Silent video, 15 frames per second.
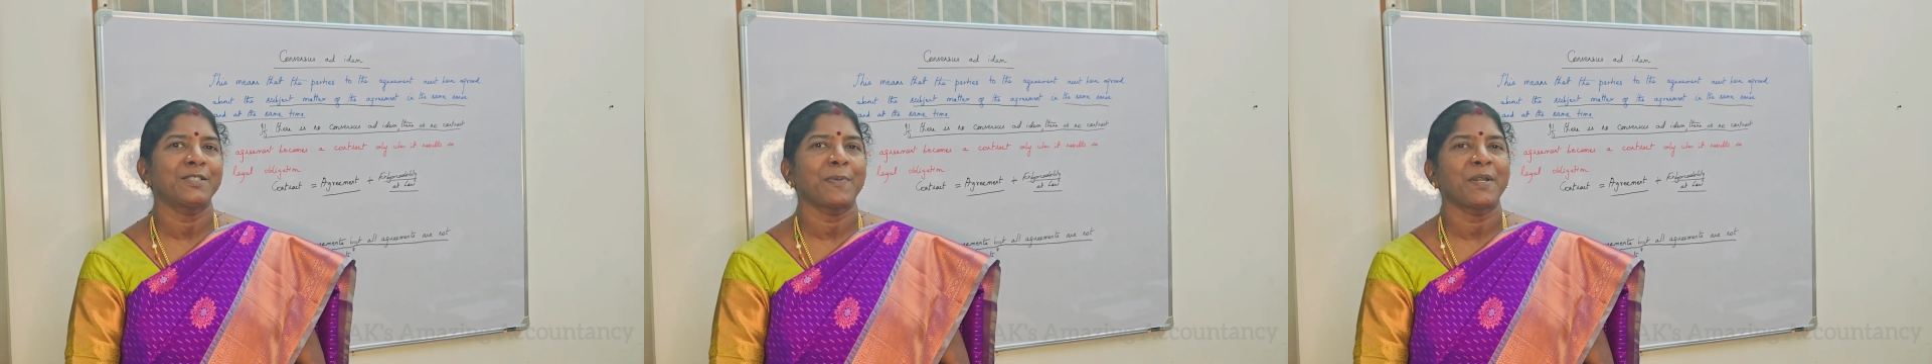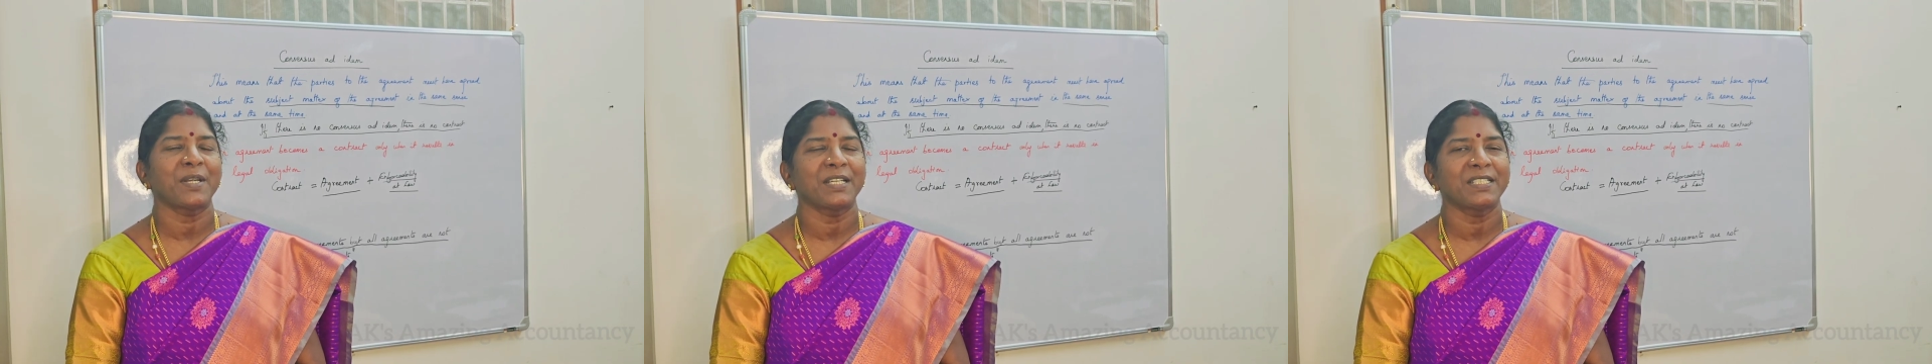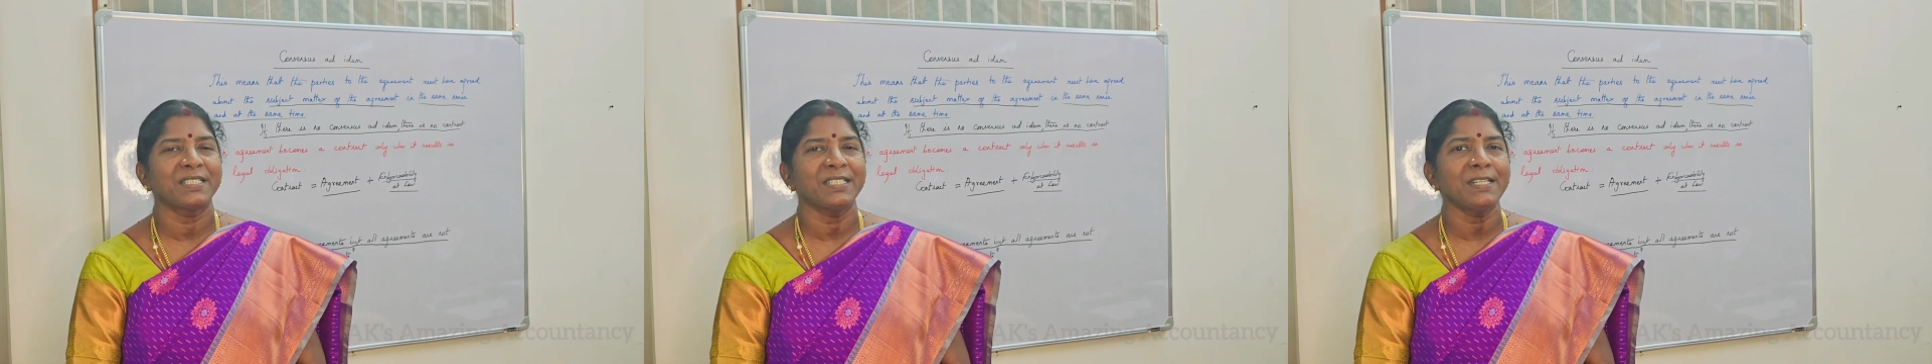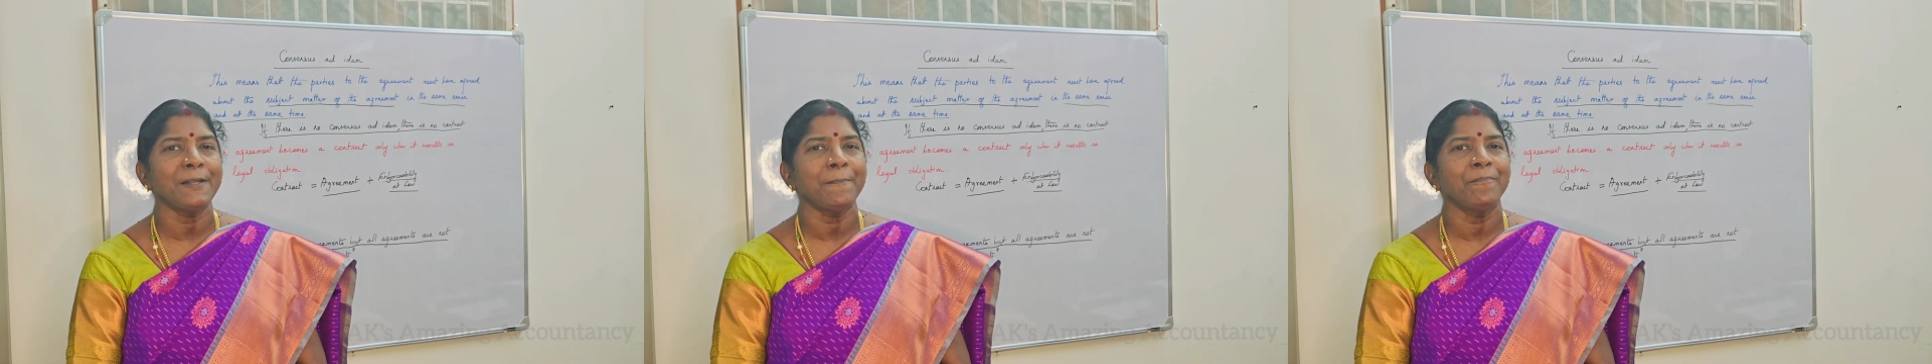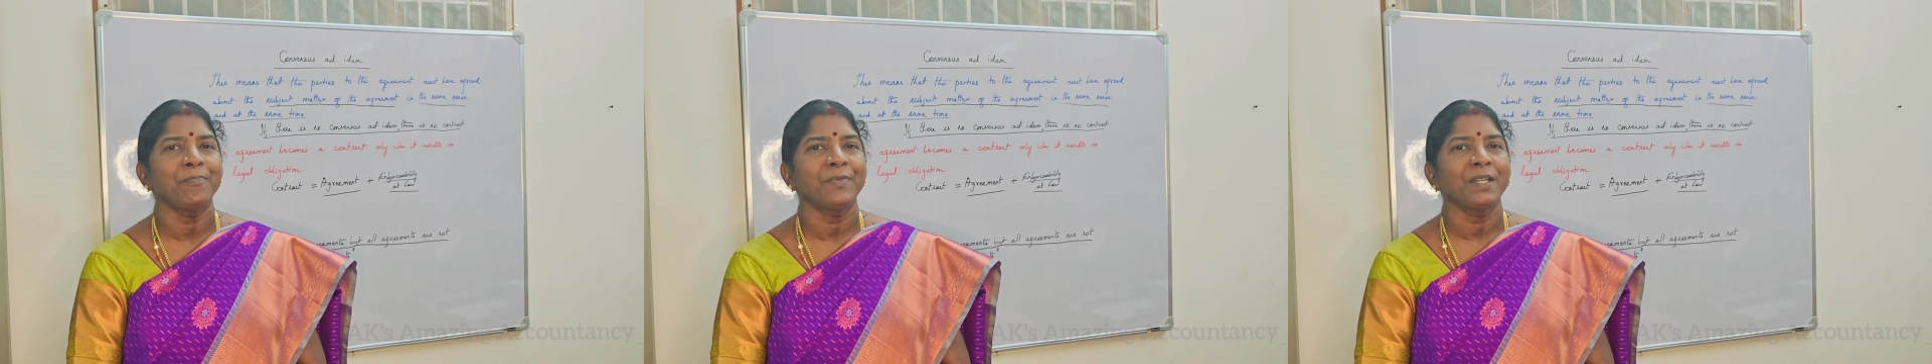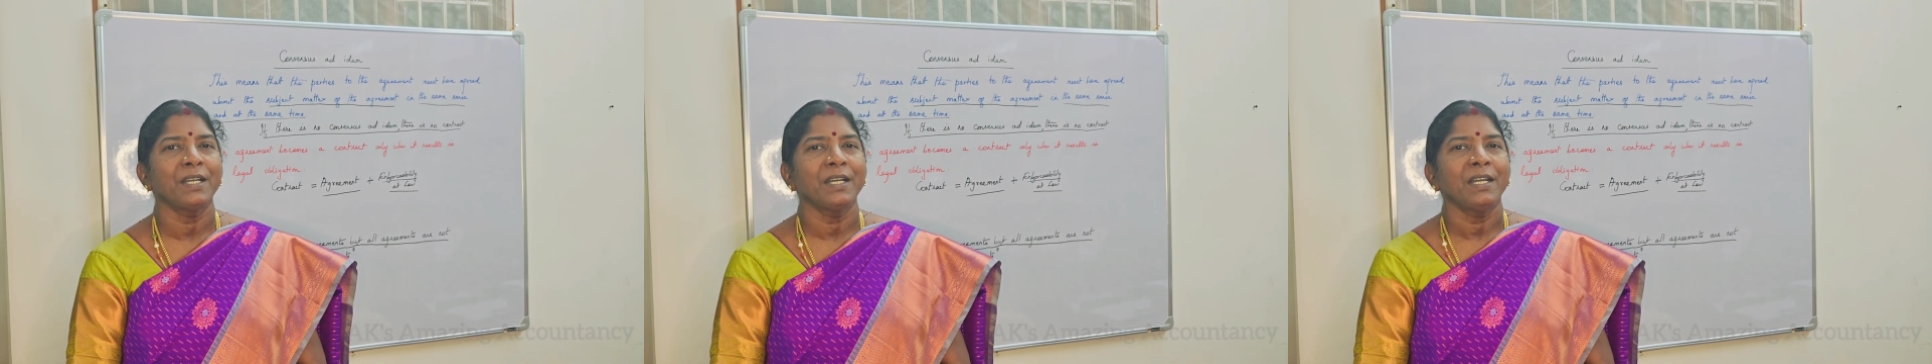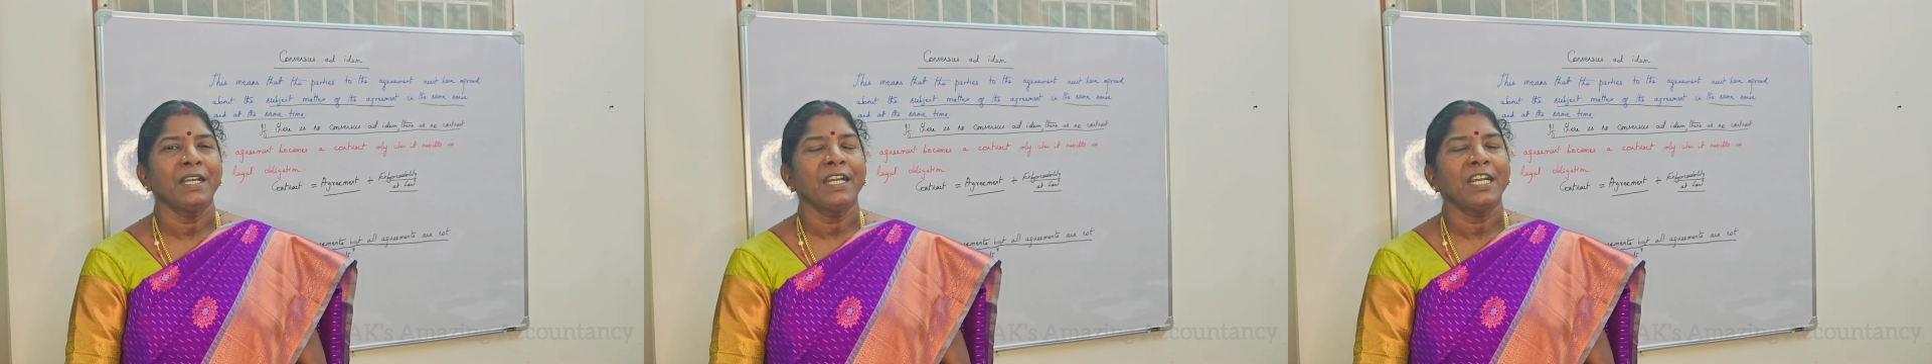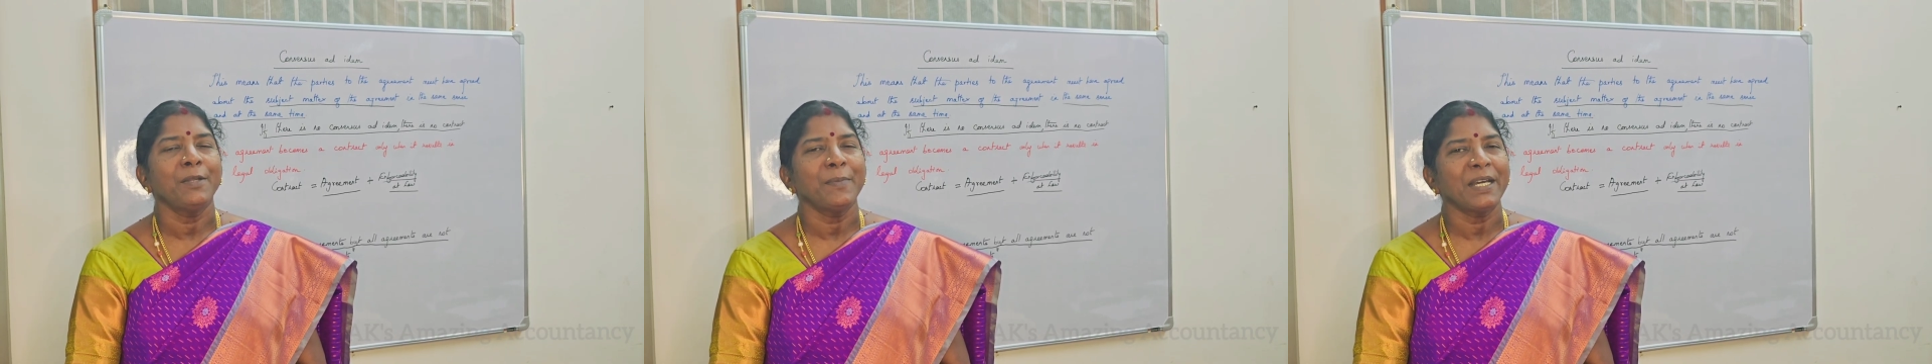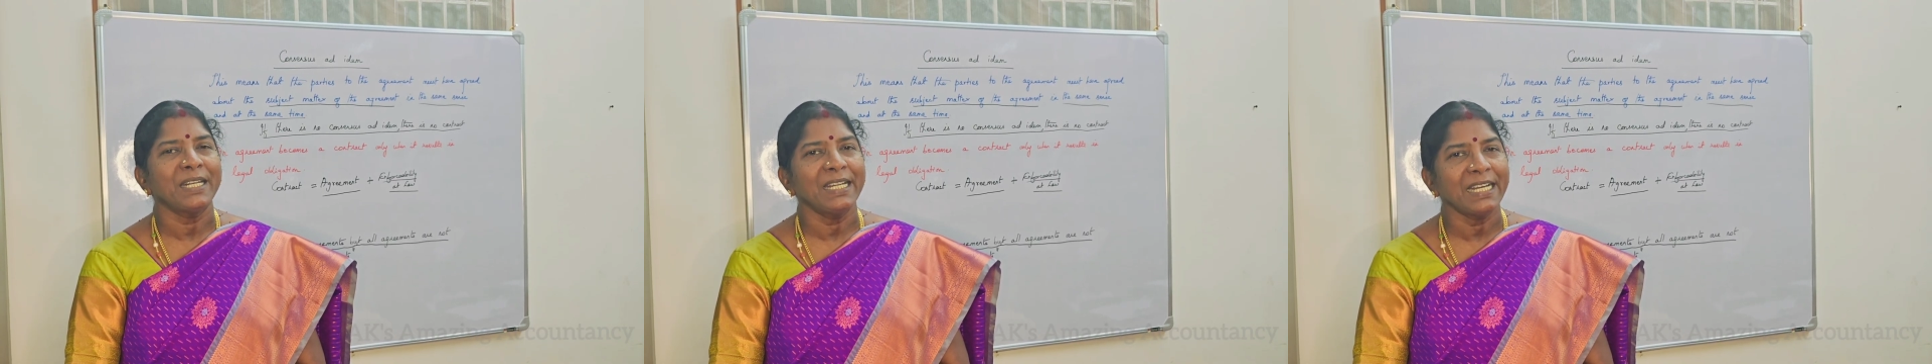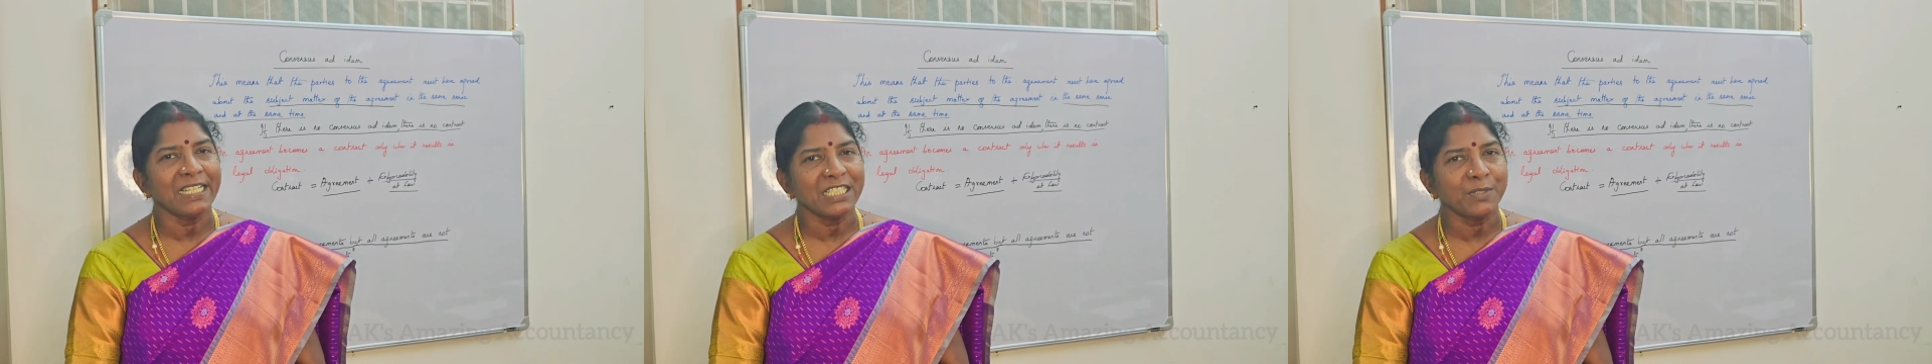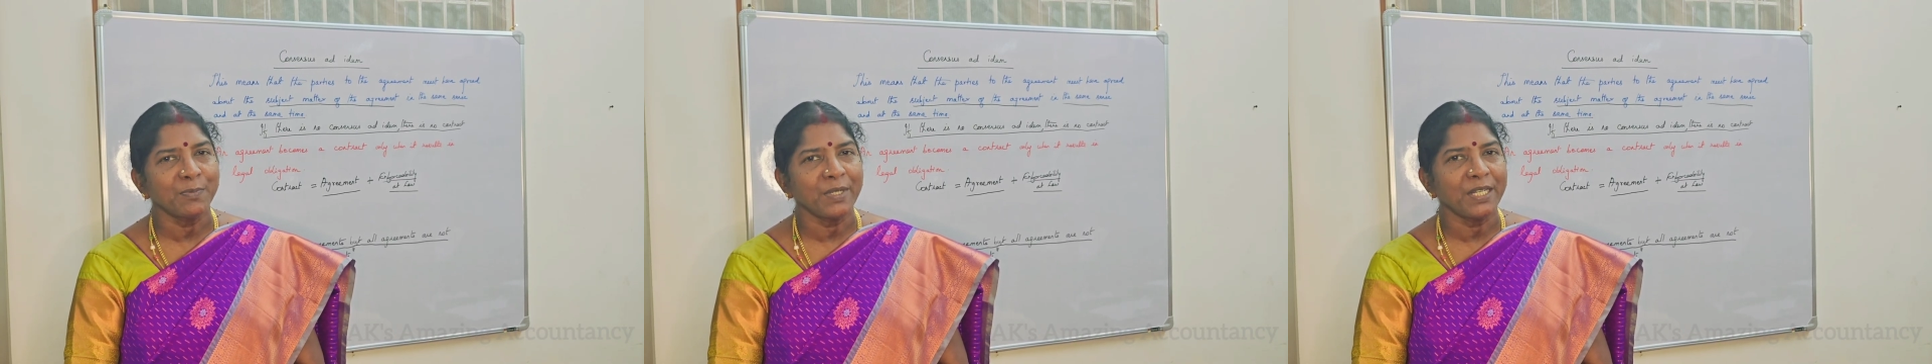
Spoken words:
explanation. In my next